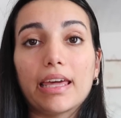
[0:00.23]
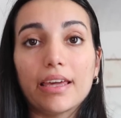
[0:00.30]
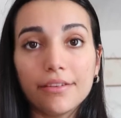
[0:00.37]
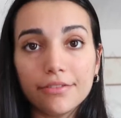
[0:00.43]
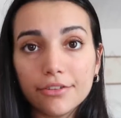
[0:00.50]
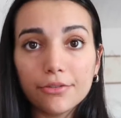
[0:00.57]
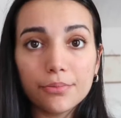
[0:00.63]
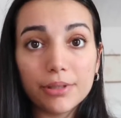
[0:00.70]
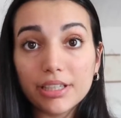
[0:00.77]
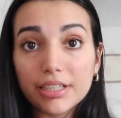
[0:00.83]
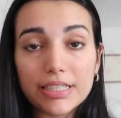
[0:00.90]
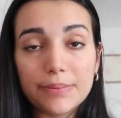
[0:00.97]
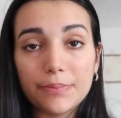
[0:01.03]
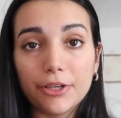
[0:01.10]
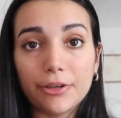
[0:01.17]
If you've been
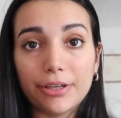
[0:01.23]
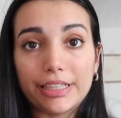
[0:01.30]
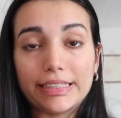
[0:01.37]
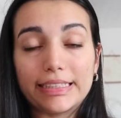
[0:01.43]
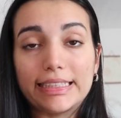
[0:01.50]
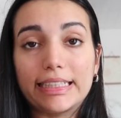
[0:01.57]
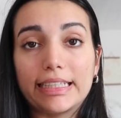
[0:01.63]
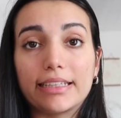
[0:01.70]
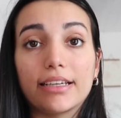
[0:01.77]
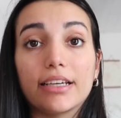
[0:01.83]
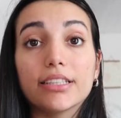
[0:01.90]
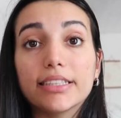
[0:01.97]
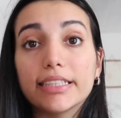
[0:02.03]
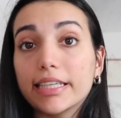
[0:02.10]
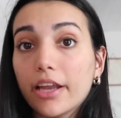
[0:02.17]

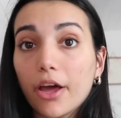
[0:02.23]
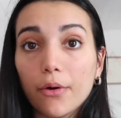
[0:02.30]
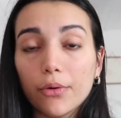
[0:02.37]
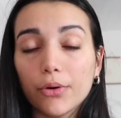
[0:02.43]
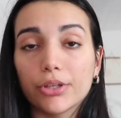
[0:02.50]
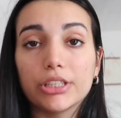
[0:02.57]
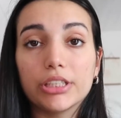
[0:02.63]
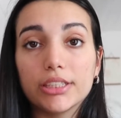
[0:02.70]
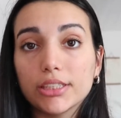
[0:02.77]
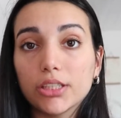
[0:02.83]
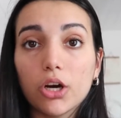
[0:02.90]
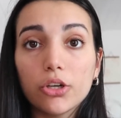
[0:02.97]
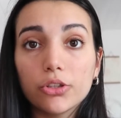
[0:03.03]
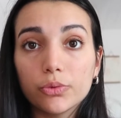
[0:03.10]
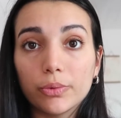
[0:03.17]
experiencing slow or
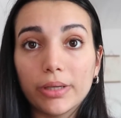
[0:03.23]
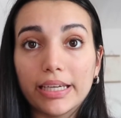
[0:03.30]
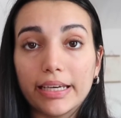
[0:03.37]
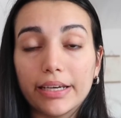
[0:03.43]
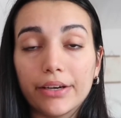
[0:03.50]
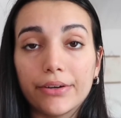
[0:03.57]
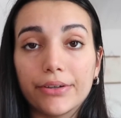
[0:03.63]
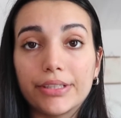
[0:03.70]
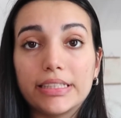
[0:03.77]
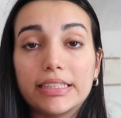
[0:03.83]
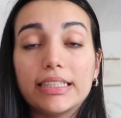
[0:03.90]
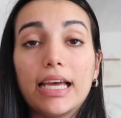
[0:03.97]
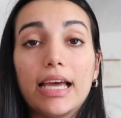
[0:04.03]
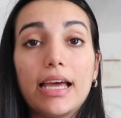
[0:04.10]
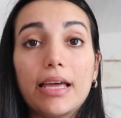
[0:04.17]
stalled weight
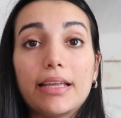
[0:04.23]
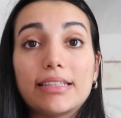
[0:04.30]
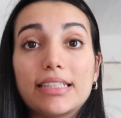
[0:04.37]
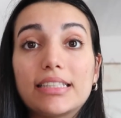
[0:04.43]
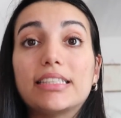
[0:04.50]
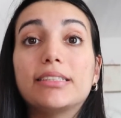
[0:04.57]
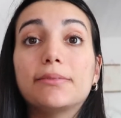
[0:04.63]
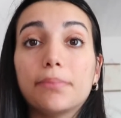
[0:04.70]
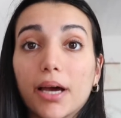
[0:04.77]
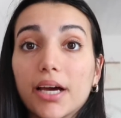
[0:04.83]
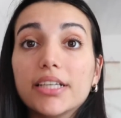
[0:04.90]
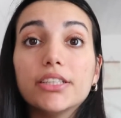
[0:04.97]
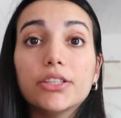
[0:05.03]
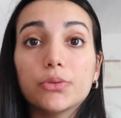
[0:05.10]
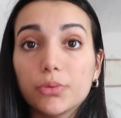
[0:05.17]
loss
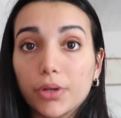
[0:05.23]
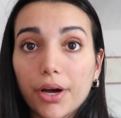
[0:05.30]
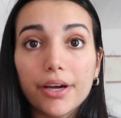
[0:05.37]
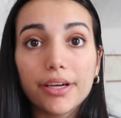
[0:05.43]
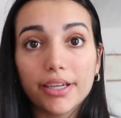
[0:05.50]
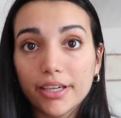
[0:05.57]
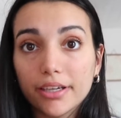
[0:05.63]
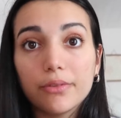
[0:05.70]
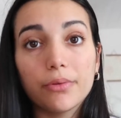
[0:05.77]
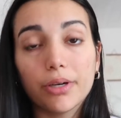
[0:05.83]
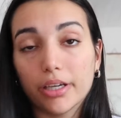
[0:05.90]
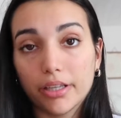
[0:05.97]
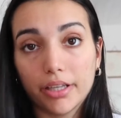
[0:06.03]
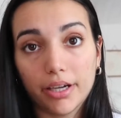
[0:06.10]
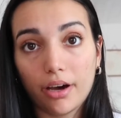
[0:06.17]
despite working
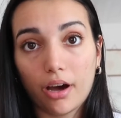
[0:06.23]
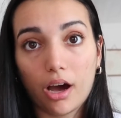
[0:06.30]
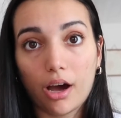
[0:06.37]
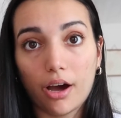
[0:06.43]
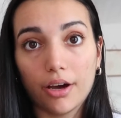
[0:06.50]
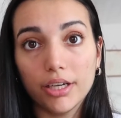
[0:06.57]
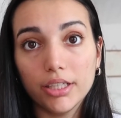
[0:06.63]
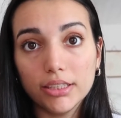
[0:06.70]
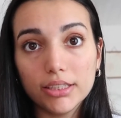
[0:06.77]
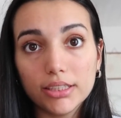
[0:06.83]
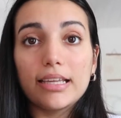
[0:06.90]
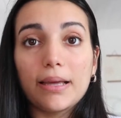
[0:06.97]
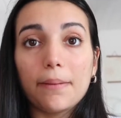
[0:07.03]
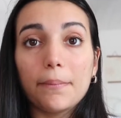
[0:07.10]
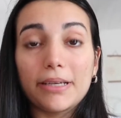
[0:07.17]
really hard,
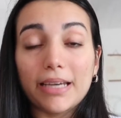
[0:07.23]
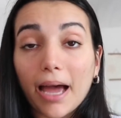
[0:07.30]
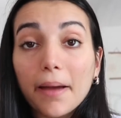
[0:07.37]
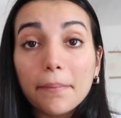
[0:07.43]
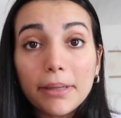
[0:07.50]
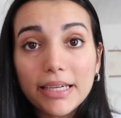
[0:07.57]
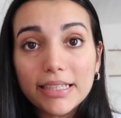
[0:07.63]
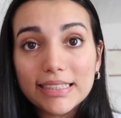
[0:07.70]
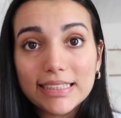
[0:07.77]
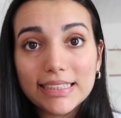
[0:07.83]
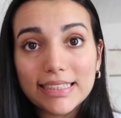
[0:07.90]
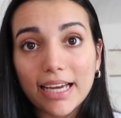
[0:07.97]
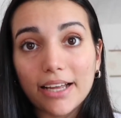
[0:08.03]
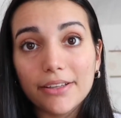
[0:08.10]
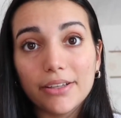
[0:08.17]
but I'm here to
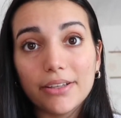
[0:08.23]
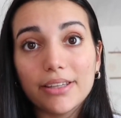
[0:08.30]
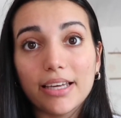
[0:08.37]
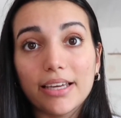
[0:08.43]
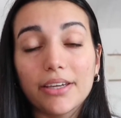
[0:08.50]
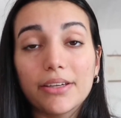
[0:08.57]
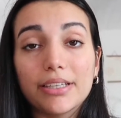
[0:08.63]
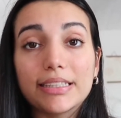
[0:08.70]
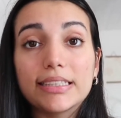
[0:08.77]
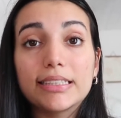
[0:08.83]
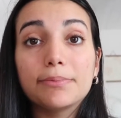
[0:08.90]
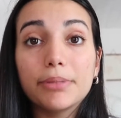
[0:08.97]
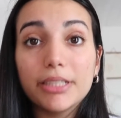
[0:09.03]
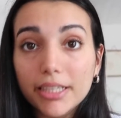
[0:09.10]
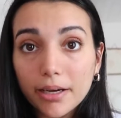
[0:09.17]
tell you that you can
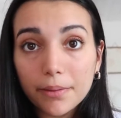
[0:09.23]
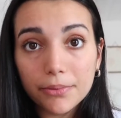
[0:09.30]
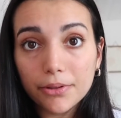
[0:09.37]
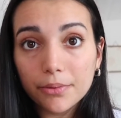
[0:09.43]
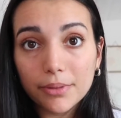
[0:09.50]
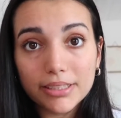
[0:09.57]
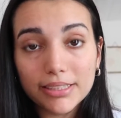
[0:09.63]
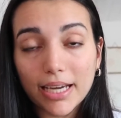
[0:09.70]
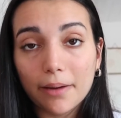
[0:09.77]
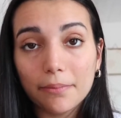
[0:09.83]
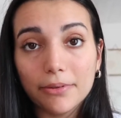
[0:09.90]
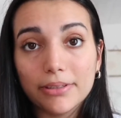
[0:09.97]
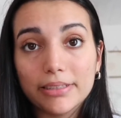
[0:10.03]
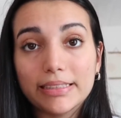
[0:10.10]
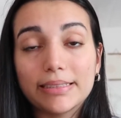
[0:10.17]
speed up your
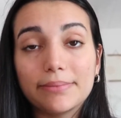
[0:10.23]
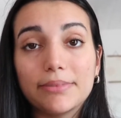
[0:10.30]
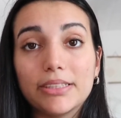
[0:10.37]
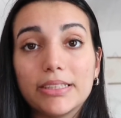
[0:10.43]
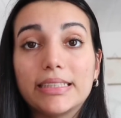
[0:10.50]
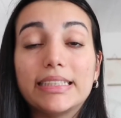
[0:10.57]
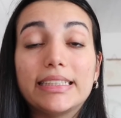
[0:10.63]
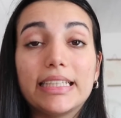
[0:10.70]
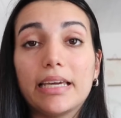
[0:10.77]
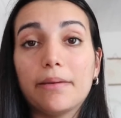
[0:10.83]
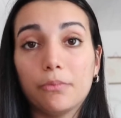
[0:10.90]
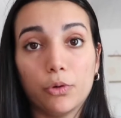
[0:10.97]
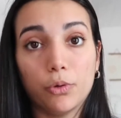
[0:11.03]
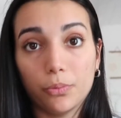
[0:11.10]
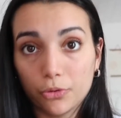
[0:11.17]
metabolism to see
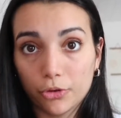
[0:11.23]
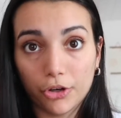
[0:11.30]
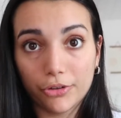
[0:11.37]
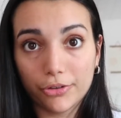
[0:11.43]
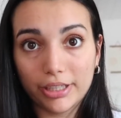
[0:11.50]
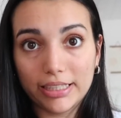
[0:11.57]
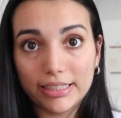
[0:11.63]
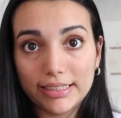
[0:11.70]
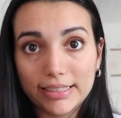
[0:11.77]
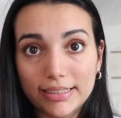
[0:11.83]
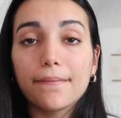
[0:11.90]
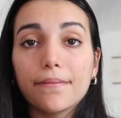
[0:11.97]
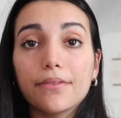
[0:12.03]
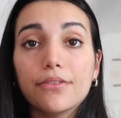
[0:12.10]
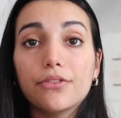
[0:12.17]
more
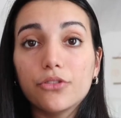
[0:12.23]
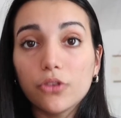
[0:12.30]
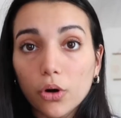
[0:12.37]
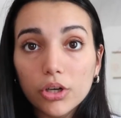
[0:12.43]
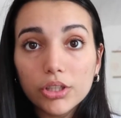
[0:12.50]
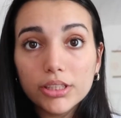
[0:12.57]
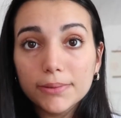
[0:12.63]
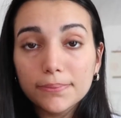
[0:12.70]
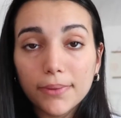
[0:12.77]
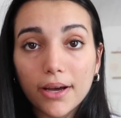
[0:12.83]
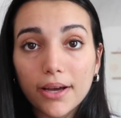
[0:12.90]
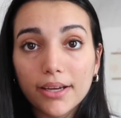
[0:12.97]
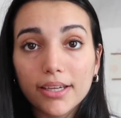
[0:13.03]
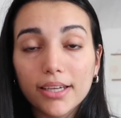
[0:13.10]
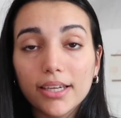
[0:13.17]
progress. Not
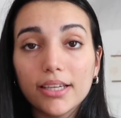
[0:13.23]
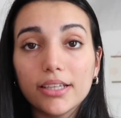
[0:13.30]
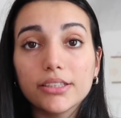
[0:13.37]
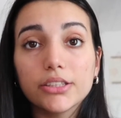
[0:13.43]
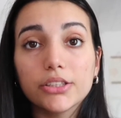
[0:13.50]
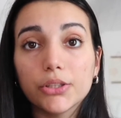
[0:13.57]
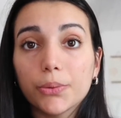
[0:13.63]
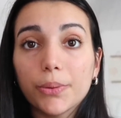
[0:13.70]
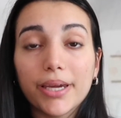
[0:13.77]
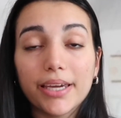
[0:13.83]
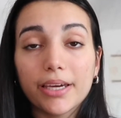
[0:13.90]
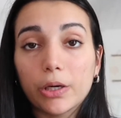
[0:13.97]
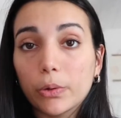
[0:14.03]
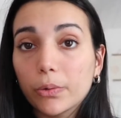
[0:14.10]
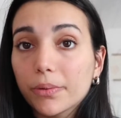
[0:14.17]
by
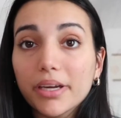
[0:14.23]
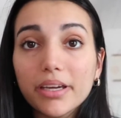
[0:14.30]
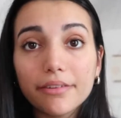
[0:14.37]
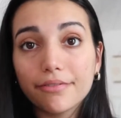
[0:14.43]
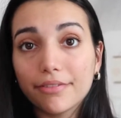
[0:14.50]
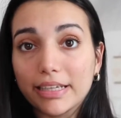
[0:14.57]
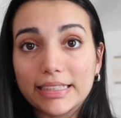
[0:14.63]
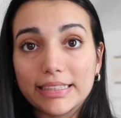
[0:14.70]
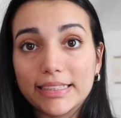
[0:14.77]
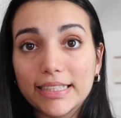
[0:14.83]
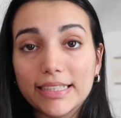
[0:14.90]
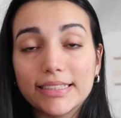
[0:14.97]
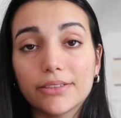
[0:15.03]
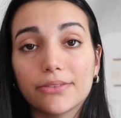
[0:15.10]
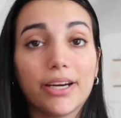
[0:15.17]
doing quick
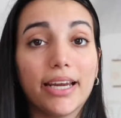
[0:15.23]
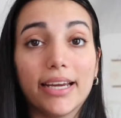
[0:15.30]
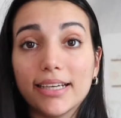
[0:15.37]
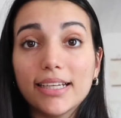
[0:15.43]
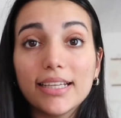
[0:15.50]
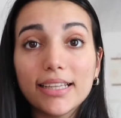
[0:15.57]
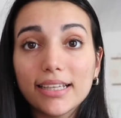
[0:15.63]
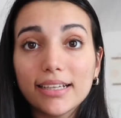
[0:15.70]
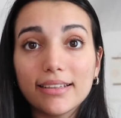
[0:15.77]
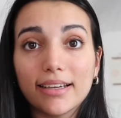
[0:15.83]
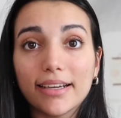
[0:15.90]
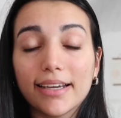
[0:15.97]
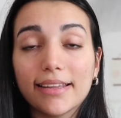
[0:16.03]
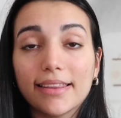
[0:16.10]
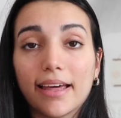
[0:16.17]
fixes or anything
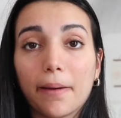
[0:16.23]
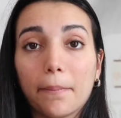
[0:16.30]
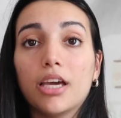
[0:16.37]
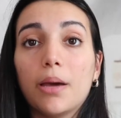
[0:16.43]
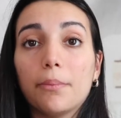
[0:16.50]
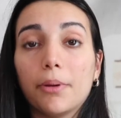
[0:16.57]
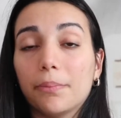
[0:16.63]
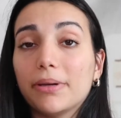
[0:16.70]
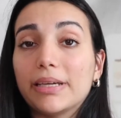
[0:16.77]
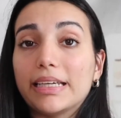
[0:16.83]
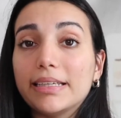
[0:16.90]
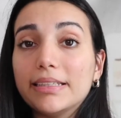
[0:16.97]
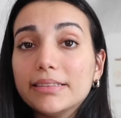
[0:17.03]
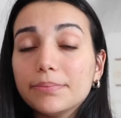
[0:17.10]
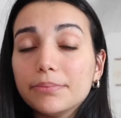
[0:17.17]
like that, but by
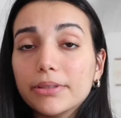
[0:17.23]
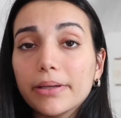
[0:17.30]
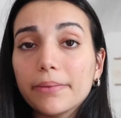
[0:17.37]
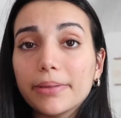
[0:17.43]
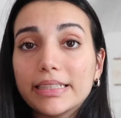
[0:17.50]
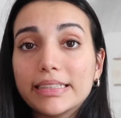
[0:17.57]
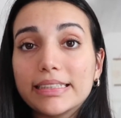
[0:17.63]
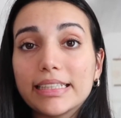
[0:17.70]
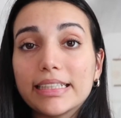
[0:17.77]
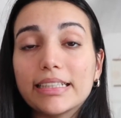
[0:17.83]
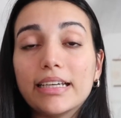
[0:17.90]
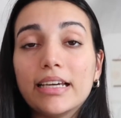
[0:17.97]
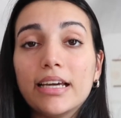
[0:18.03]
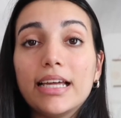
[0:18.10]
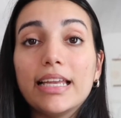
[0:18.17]

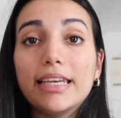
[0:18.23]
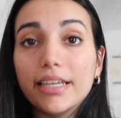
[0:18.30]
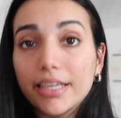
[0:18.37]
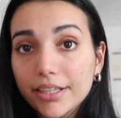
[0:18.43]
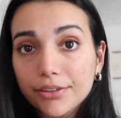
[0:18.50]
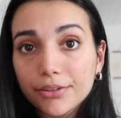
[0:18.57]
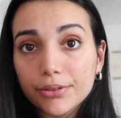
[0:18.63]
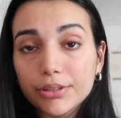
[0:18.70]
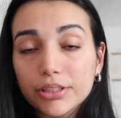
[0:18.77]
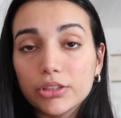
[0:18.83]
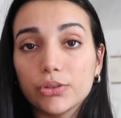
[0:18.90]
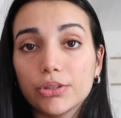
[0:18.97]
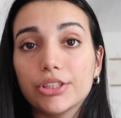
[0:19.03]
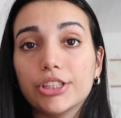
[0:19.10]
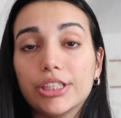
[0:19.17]
implementing little
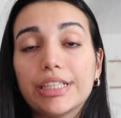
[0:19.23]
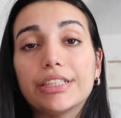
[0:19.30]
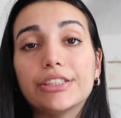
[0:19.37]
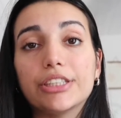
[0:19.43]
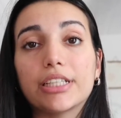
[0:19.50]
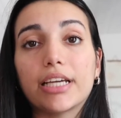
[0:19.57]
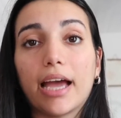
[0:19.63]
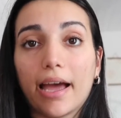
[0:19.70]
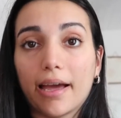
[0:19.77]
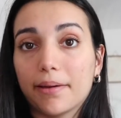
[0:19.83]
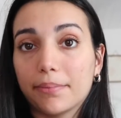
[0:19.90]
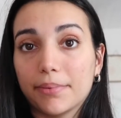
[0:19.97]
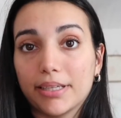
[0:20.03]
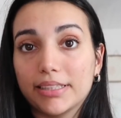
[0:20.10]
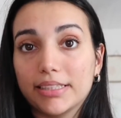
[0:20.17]
strategic
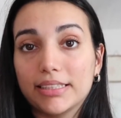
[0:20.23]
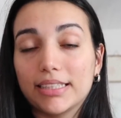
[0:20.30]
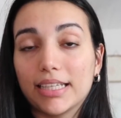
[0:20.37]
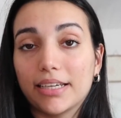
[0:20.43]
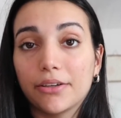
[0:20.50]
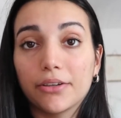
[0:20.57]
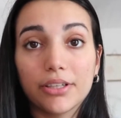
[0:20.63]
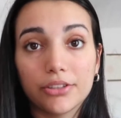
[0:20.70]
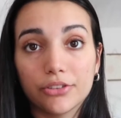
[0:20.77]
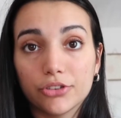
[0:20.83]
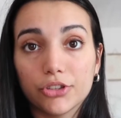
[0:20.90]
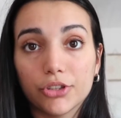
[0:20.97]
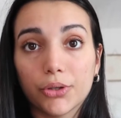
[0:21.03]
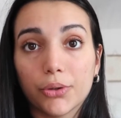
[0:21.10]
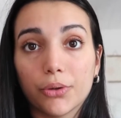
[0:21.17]
habits that you can
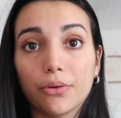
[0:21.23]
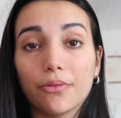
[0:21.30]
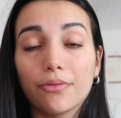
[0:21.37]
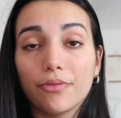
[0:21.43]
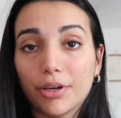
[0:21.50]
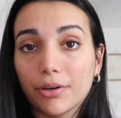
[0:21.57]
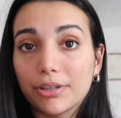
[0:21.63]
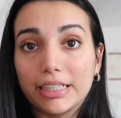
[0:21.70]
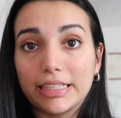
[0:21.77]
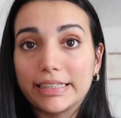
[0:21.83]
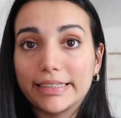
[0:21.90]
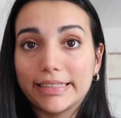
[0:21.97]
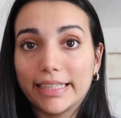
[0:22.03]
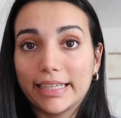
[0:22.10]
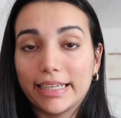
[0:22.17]
do very
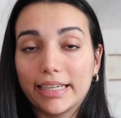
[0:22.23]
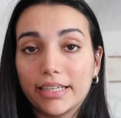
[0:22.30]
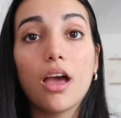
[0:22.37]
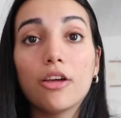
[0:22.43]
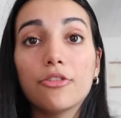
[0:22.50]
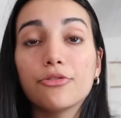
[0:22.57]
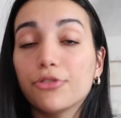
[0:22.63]
easily.